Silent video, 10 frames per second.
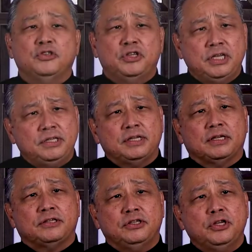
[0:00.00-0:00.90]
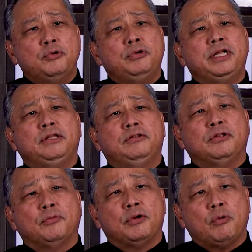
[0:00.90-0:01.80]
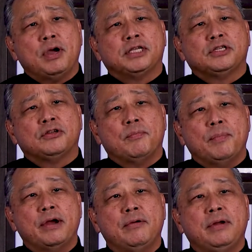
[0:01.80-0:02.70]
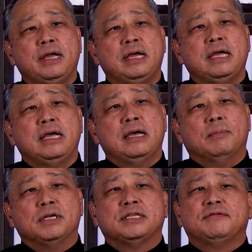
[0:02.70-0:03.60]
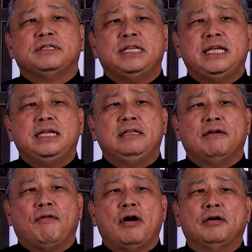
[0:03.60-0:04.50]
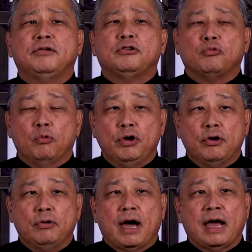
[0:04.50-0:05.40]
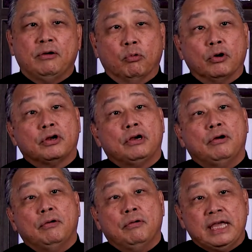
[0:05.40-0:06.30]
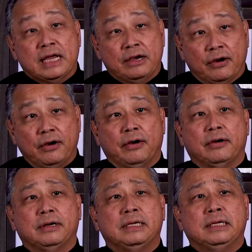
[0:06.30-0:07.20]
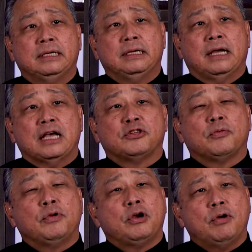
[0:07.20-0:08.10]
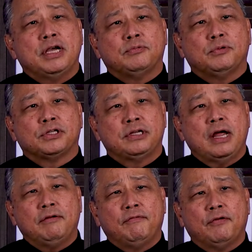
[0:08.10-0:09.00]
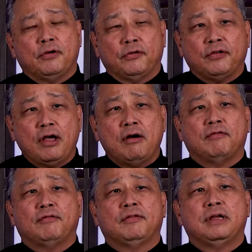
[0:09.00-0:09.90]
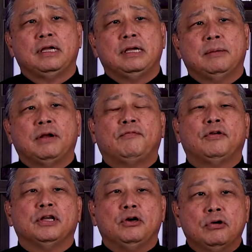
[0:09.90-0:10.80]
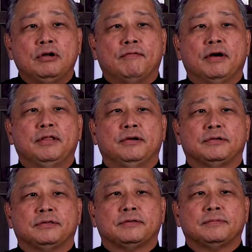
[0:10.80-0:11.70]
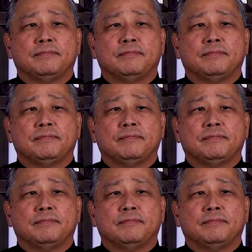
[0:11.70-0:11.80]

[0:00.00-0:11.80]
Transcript: Jesus, yielding to the requests of Mary, must have seen the Father's will at work in her, as her request was not for herself, but for the good of others.